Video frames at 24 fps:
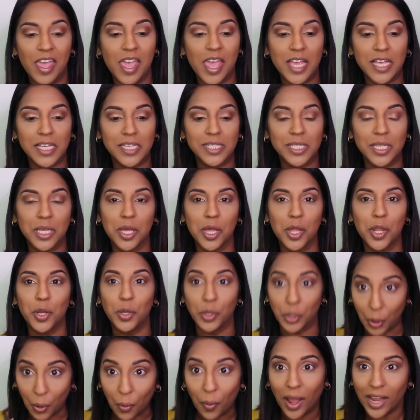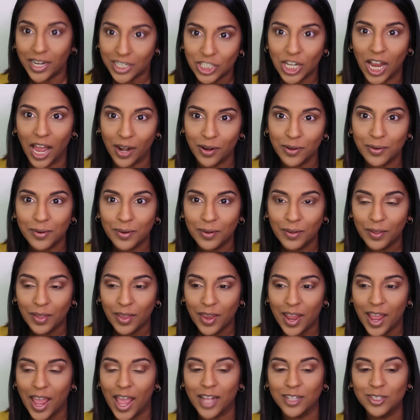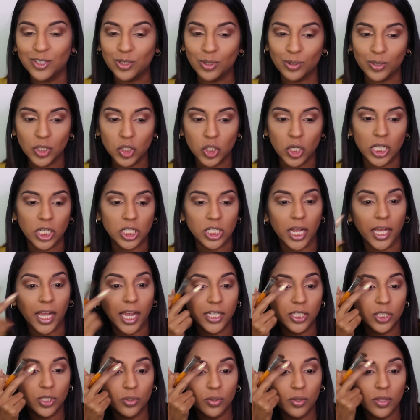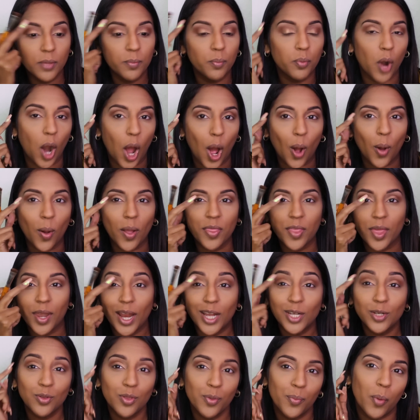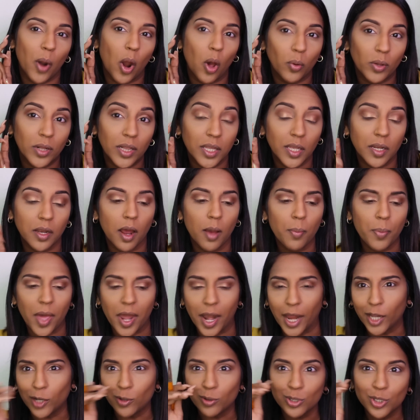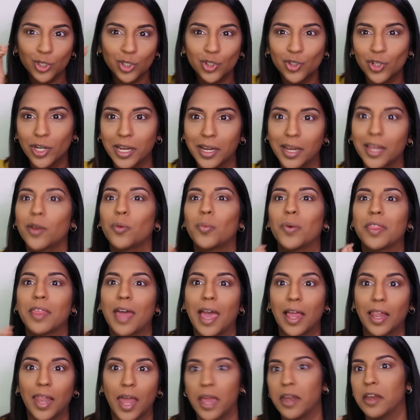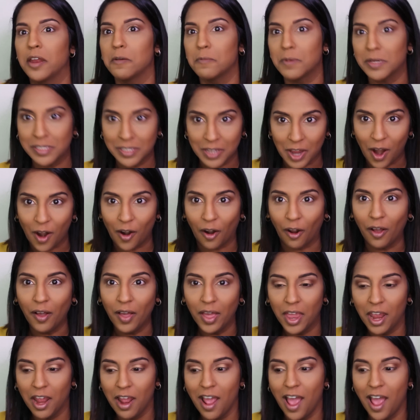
is no eyeshadow. It's so strange. Like, I do the brow and then I do the brow cleanup and I go straight in with eyeliner and mascara,